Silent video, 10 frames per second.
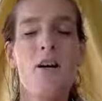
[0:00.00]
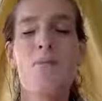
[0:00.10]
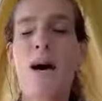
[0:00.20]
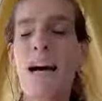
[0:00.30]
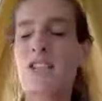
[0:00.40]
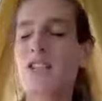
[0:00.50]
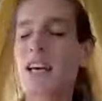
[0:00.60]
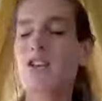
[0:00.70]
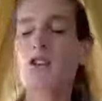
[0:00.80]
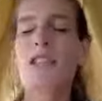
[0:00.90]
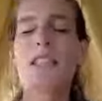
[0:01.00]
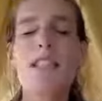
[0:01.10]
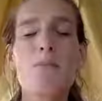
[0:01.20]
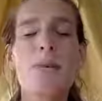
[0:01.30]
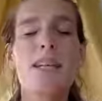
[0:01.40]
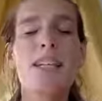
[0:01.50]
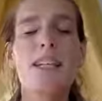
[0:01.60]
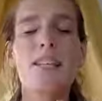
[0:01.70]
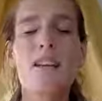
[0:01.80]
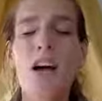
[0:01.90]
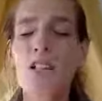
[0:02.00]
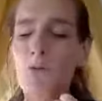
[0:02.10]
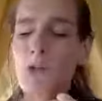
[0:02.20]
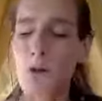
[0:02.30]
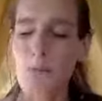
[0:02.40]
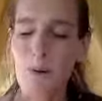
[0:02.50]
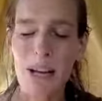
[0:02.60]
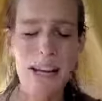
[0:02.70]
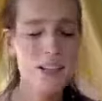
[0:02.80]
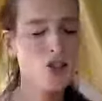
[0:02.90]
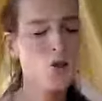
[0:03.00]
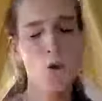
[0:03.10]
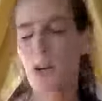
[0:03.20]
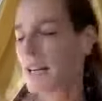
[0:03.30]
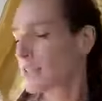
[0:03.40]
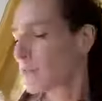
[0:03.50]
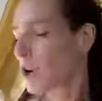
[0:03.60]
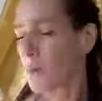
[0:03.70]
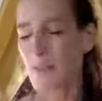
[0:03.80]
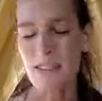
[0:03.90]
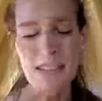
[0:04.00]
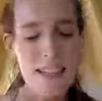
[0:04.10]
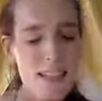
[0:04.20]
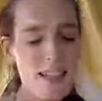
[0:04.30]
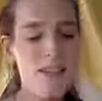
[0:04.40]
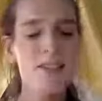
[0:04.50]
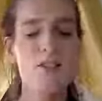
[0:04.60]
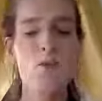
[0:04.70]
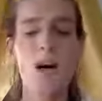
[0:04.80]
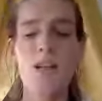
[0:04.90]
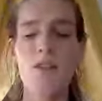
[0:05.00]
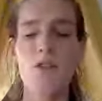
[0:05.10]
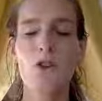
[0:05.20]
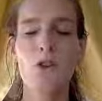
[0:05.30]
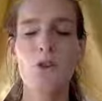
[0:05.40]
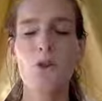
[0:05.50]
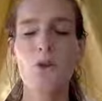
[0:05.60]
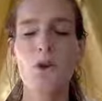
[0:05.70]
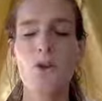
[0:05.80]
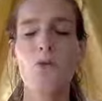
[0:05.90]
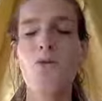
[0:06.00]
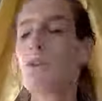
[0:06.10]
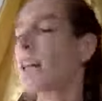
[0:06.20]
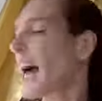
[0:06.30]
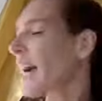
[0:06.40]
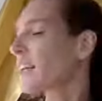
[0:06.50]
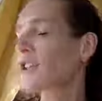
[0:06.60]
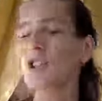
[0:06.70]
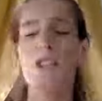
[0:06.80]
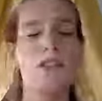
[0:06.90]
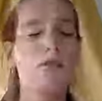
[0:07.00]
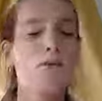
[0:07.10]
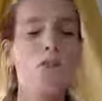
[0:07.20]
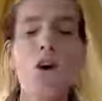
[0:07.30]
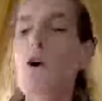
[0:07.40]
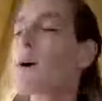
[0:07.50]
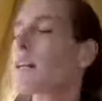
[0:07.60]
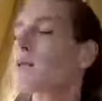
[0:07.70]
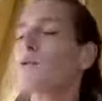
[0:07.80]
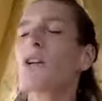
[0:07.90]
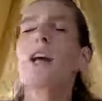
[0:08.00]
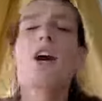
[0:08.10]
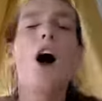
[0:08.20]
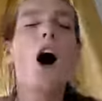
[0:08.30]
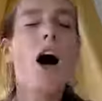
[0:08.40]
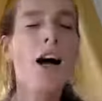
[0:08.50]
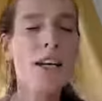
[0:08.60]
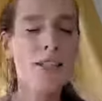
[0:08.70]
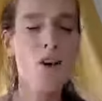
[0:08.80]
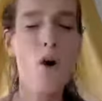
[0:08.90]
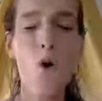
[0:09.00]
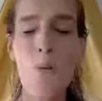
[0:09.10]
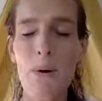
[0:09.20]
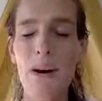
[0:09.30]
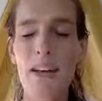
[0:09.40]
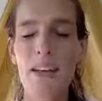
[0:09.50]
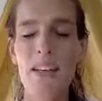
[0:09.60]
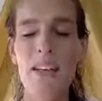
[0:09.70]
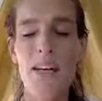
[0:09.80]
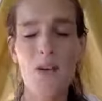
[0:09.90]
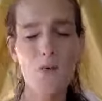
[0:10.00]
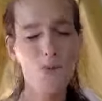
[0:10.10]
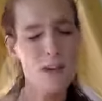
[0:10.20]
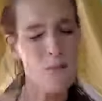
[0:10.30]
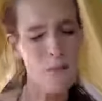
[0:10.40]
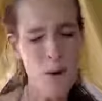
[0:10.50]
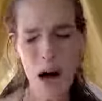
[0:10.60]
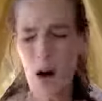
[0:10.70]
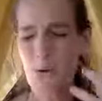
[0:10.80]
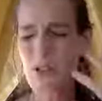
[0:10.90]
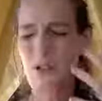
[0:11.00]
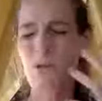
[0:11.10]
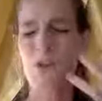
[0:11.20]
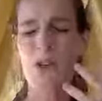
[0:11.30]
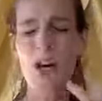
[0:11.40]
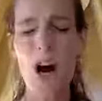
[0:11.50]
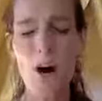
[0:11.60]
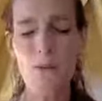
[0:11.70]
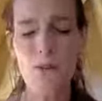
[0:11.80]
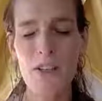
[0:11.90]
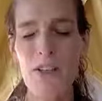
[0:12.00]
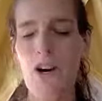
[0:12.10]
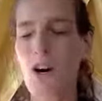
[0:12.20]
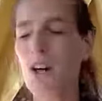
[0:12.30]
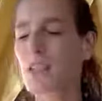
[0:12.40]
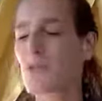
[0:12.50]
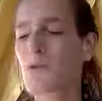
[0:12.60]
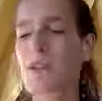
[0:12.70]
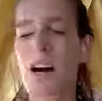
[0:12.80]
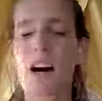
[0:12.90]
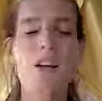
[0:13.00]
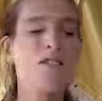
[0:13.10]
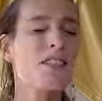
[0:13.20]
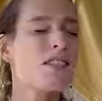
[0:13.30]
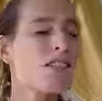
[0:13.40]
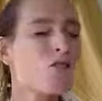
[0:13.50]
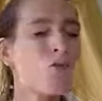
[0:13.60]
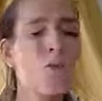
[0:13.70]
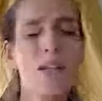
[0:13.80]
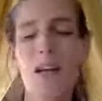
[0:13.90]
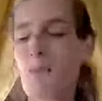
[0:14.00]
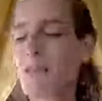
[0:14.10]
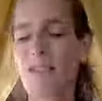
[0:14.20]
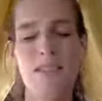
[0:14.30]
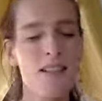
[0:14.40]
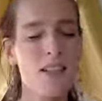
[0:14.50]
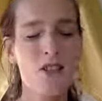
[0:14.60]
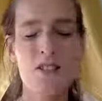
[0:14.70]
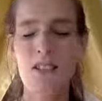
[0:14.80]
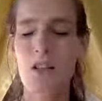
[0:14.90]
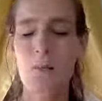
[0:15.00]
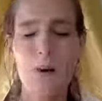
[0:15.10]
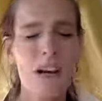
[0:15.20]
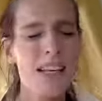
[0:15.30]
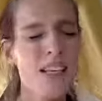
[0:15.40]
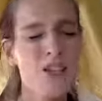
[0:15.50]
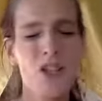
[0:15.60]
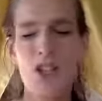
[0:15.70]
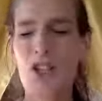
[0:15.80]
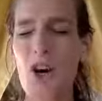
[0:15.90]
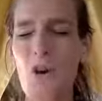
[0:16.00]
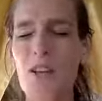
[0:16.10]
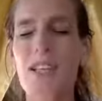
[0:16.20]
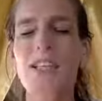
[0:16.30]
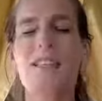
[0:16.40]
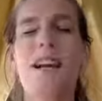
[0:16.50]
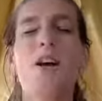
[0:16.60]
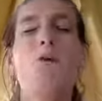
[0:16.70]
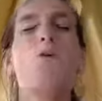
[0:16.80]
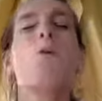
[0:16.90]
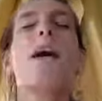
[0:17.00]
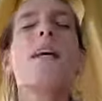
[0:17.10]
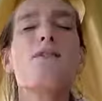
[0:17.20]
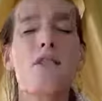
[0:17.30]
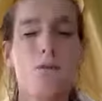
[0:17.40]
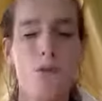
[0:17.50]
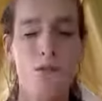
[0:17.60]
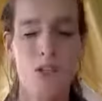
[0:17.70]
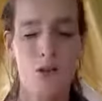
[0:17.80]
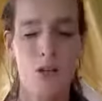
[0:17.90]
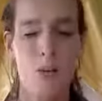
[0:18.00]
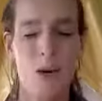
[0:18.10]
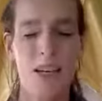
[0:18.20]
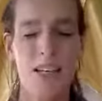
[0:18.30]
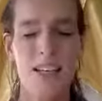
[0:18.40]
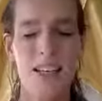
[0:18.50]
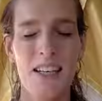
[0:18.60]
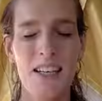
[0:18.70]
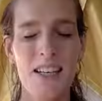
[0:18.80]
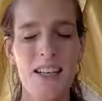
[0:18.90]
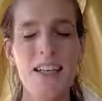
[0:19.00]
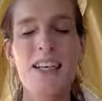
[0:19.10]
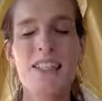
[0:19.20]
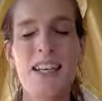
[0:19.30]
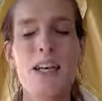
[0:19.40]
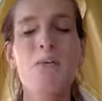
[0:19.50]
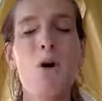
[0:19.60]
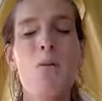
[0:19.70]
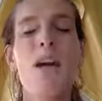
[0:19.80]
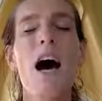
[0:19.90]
Imagine that you're deeply in touch with your pleasure. Orgasm comes easy to you. You feel energy is flowing. You feel that your heart is open. You feel empowered. You feel confident. Oh, and you feel all of these super yummy sensations in your body, in your yoni. And these like waves are moving through your body. And take a moment.